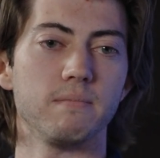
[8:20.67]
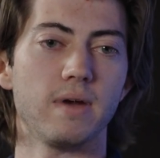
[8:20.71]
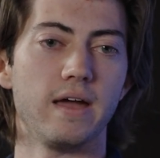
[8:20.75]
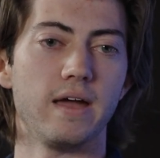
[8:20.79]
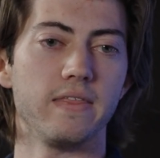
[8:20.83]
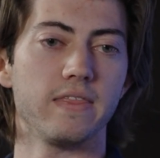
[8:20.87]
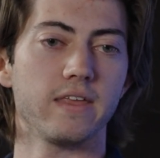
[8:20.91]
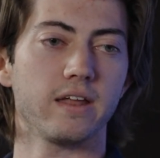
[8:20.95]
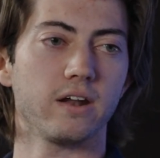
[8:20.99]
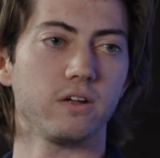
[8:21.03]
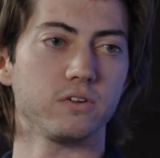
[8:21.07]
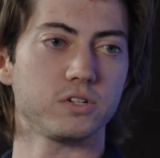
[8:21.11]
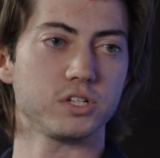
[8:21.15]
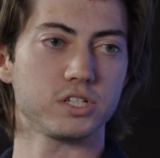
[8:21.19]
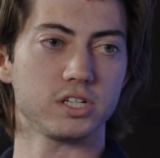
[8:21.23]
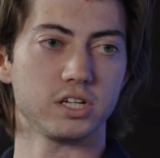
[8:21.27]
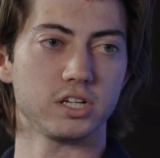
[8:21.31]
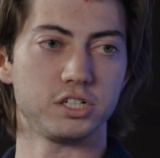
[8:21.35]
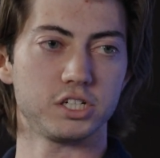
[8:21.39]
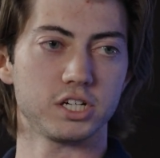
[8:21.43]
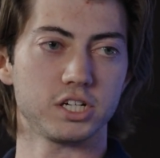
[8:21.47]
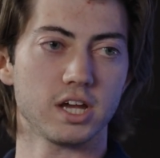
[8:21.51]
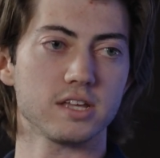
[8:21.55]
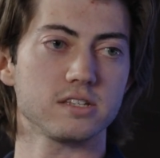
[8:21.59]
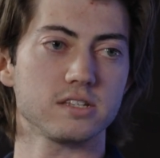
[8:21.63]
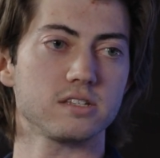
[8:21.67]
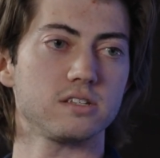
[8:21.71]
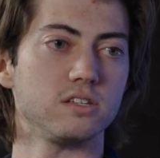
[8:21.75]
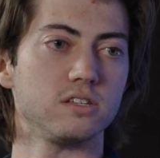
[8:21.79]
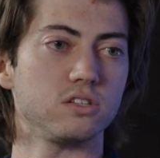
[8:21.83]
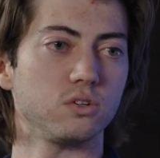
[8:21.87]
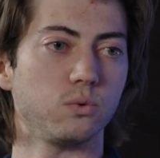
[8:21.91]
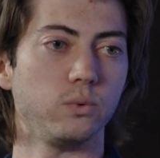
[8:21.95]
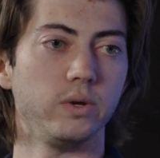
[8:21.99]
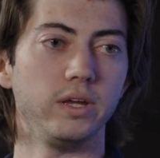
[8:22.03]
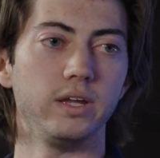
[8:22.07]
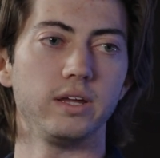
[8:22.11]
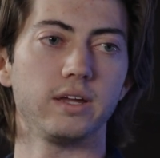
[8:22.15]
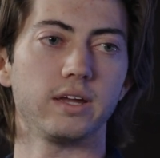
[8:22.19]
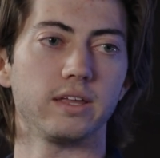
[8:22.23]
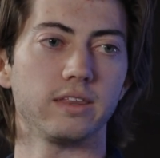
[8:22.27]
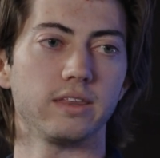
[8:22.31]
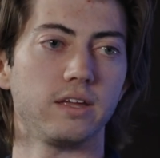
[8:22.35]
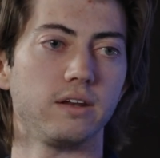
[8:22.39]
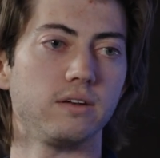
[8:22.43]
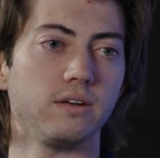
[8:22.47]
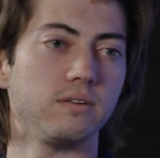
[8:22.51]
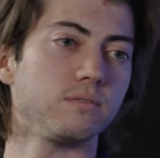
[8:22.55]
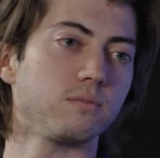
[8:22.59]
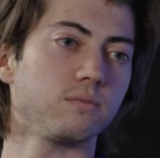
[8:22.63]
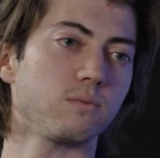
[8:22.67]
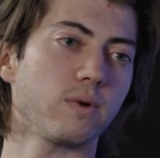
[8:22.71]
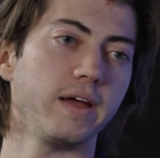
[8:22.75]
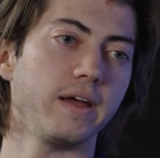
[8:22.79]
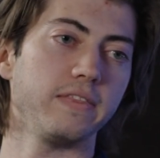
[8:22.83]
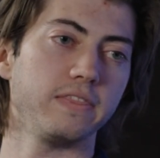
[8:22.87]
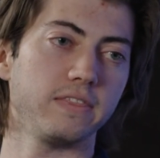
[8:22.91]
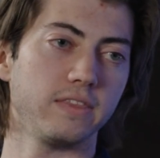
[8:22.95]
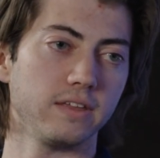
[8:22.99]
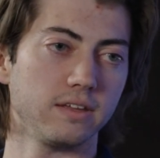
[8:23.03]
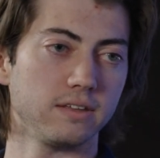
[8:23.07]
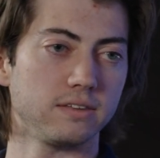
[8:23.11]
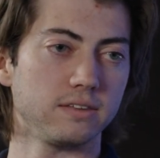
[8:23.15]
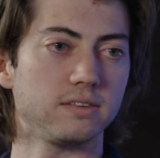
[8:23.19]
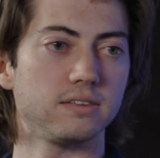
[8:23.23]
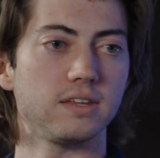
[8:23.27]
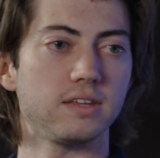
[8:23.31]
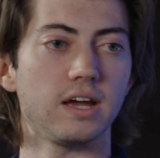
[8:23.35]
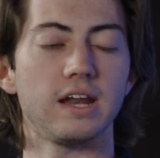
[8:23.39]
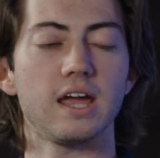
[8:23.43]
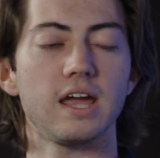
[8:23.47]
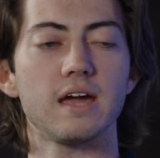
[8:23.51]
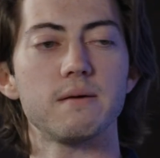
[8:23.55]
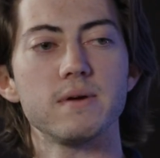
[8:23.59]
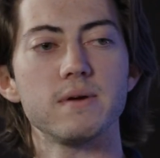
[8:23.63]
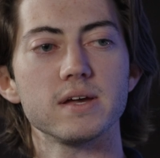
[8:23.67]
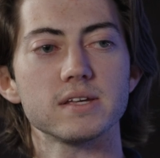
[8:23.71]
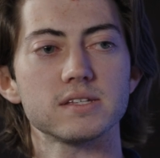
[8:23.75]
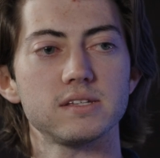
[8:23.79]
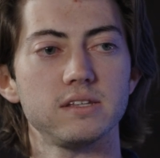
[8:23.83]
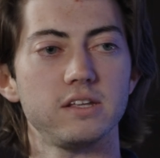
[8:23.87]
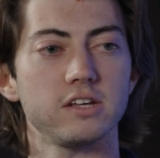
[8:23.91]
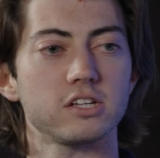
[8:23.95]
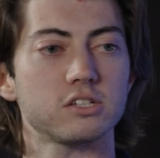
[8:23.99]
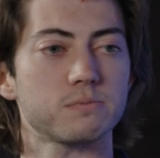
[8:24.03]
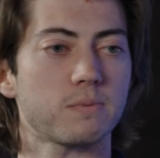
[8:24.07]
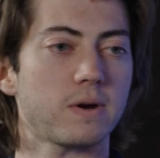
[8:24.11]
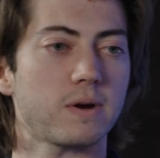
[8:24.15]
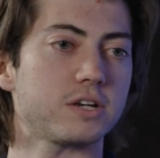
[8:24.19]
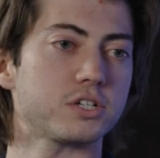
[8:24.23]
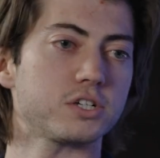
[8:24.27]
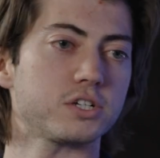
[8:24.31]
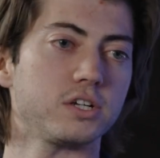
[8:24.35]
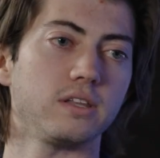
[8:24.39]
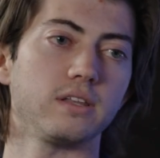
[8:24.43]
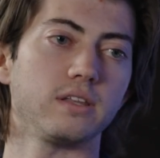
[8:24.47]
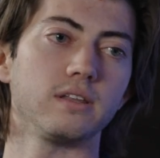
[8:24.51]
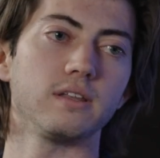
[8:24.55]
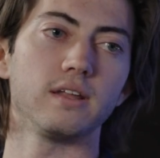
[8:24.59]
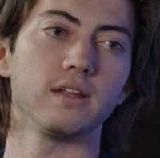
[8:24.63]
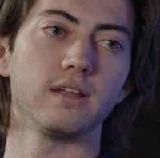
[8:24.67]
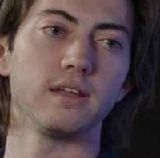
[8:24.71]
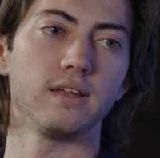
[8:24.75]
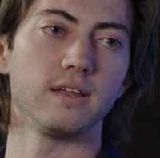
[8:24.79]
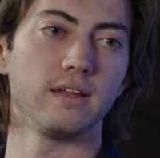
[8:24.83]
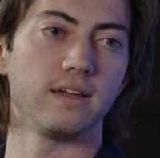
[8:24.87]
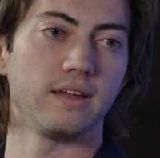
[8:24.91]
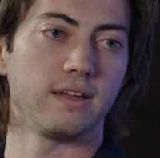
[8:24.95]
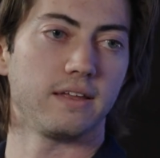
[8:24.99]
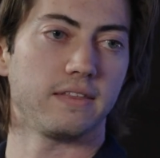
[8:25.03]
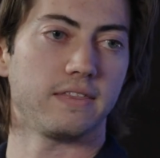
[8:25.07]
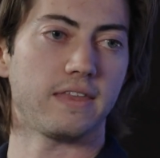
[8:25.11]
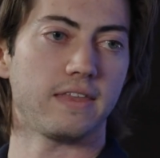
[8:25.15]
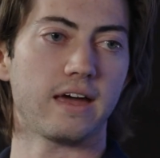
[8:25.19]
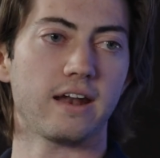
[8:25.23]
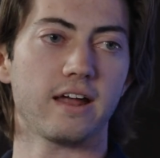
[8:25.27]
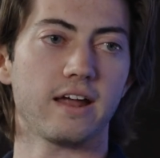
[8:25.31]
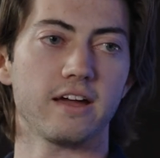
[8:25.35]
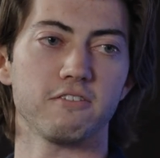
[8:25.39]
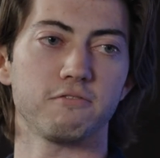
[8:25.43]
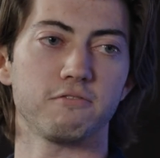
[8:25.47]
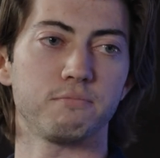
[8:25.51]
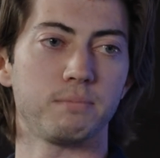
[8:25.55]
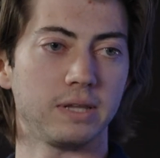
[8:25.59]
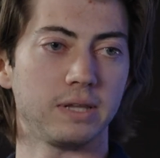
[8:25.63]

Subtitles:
And then I'll just adjust and tweak and then write the dynamics and the expression that I have